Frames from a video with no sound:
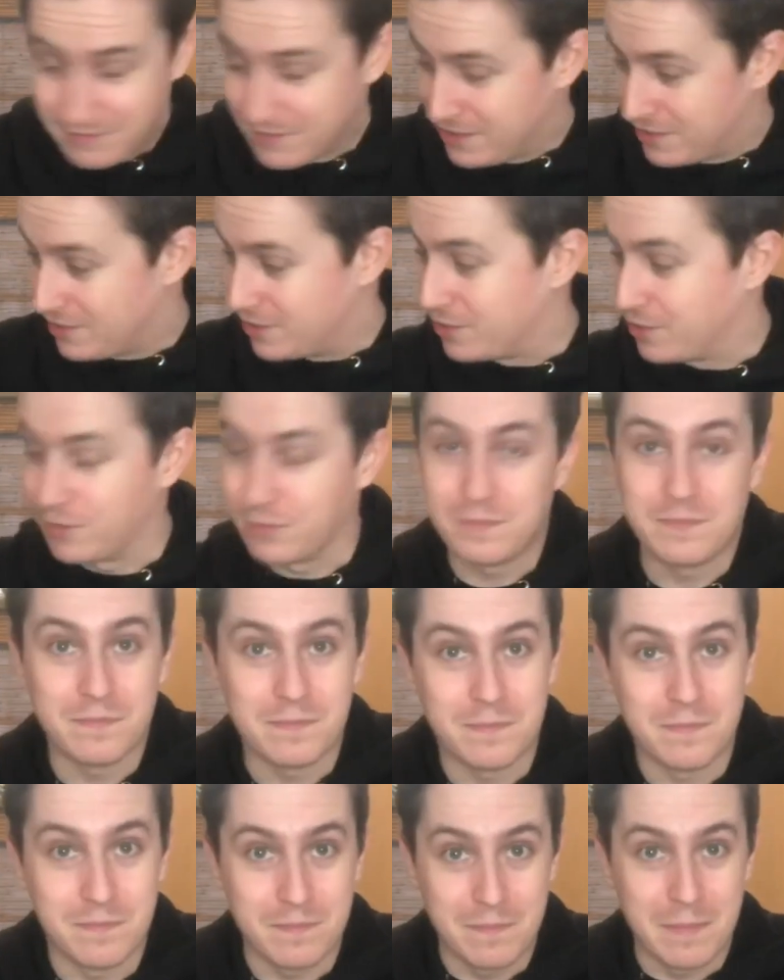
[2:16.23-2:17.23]
you know,
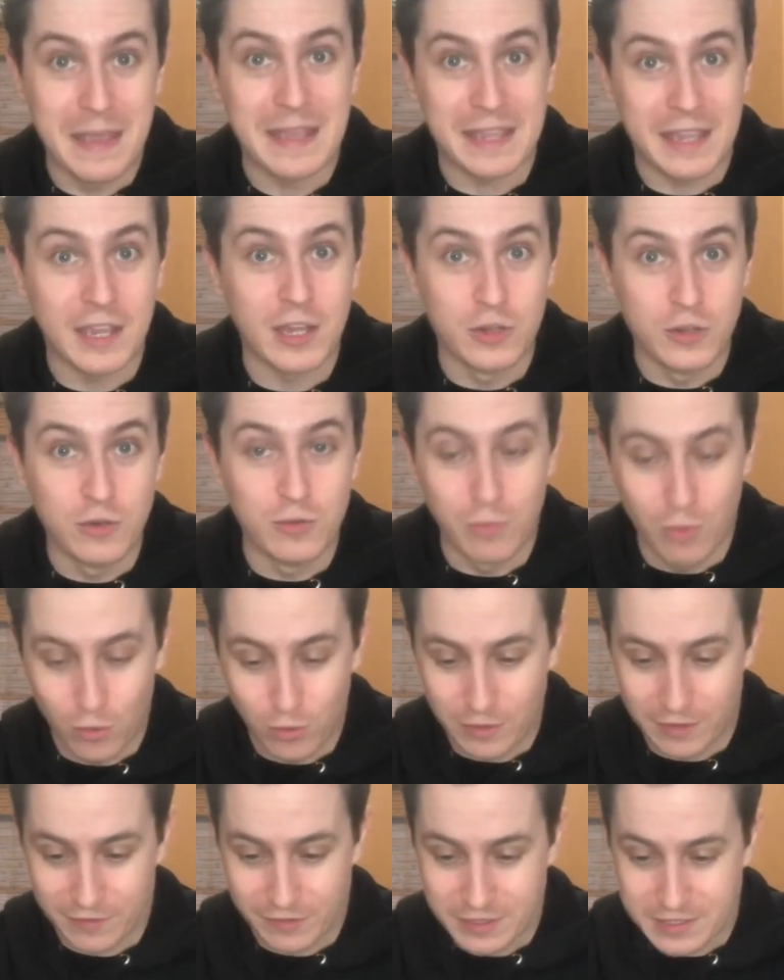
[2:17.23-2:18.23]
making a new mold
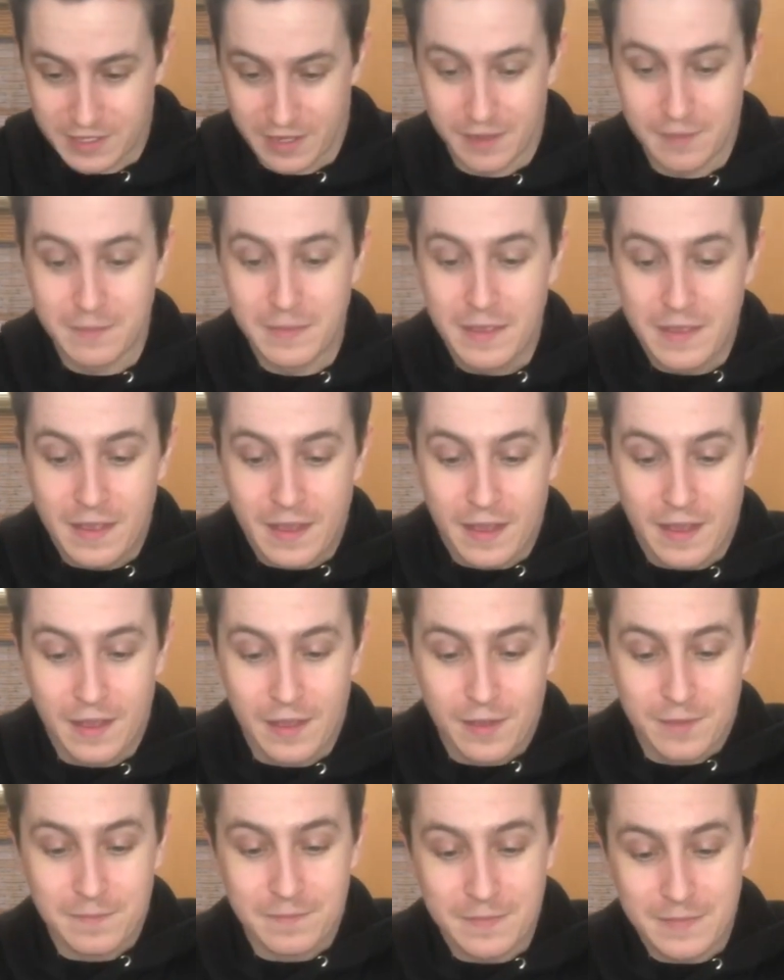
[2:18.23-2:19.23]
every time,
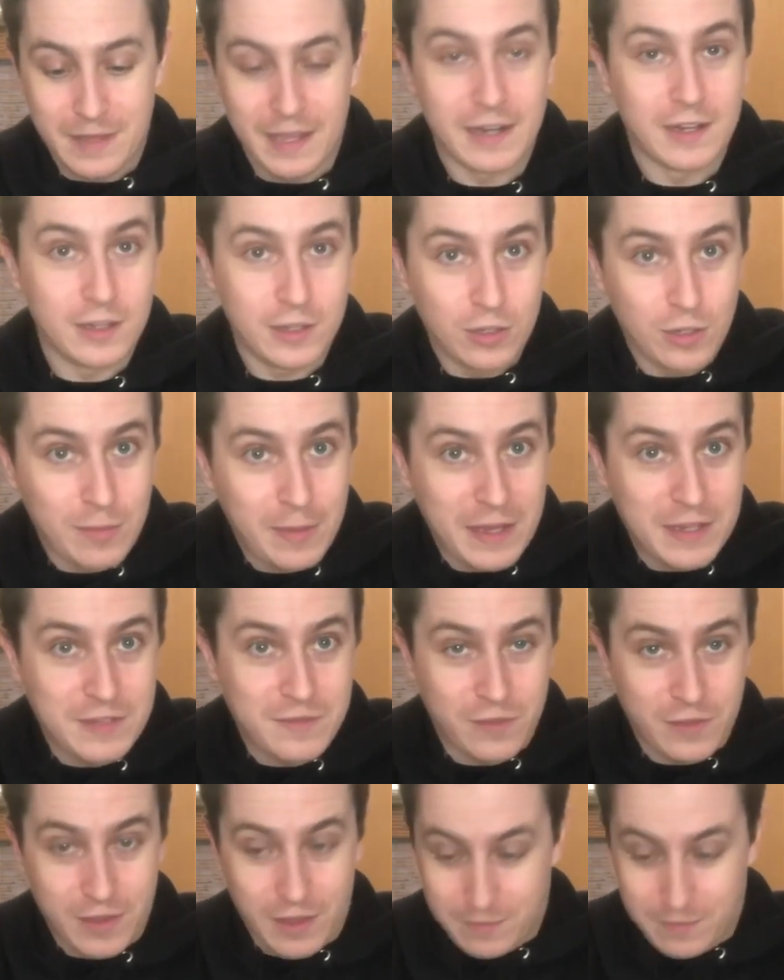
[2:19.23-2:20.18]
and a little base for them.